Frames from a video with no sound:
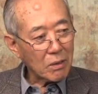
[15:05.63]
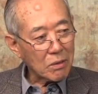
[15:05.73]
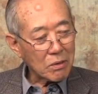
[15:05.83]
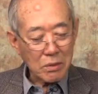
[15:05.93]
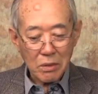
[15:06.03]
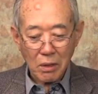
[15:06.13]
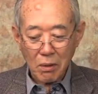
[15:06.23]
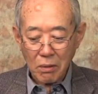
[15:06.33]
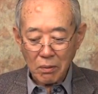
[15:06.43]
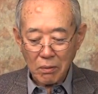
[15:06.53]

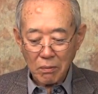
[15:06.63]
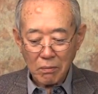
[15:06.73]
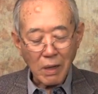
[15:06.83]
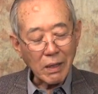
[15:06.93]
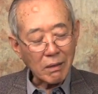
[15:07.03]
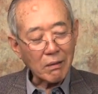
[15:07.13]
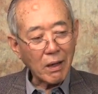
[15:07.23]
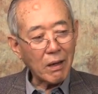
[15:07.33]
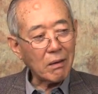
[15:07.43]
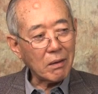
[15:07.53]
So, well,
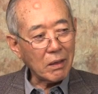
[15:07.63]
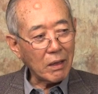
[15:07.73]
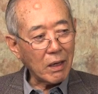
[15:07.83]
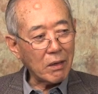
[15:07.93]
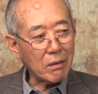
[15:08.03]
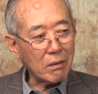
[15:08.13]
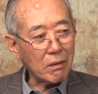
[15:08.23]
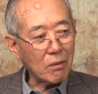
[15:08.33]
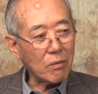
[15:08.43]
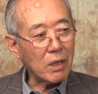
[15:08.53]
in
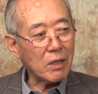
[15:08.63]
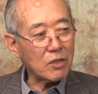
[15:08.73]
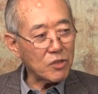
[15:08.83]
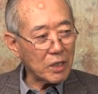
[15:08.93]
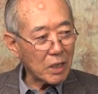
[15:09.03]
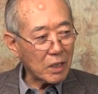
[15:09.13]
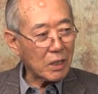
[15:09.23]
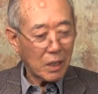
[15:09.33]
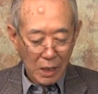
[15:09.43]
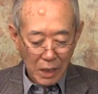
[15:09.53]
realistic
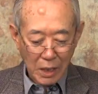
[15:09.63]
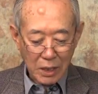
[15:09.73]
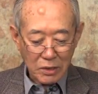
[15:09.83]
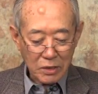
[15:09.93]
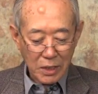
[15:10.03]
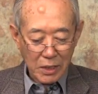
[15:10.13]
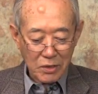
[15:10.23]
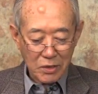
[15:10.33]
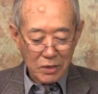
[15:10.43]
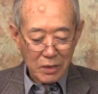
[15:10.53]

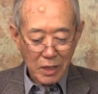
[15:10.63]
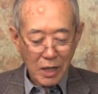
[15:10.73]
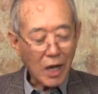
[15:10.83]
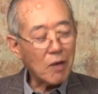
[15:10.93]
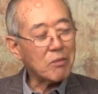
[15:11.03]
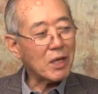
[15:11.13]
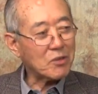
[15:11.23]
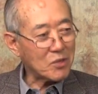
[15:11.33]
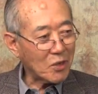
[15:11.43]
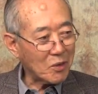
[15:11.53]
sense, I'm not
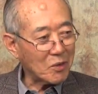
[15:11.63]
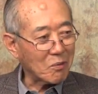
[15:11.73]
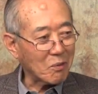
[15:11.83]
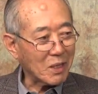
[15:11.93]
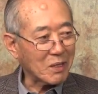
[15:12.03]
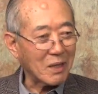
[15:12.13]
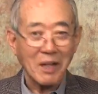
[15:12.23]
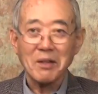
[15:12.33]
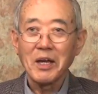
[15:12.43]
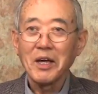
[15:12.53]
certain whether
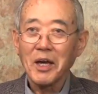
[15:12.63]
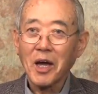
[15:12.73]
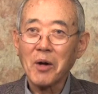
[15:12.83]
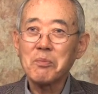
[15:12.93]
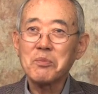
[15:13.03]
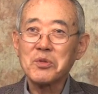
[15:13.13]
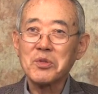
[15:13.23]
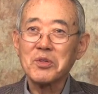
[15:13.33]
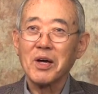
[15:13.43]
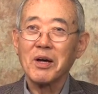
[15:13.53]
that
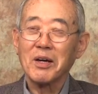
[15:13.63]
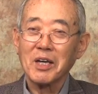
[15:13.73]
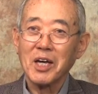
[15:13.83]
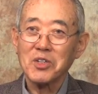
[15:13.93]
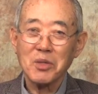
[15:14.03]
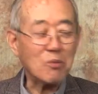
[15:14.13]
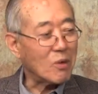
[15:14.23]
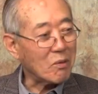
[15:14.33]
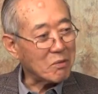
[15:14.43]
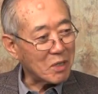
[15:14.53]
helps catching
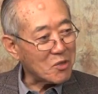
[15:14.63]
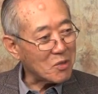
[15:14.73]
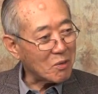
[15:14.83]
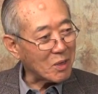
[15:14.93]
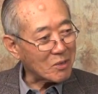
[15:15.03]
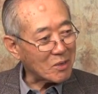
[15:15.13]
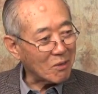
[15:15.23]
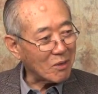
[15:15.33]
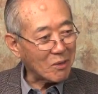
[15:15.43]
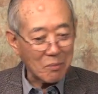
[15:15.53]
more fish or
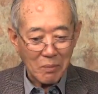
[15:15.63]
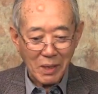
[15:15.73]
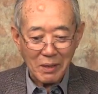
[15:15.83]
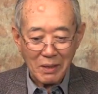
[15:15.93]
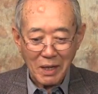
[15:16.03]
so on, but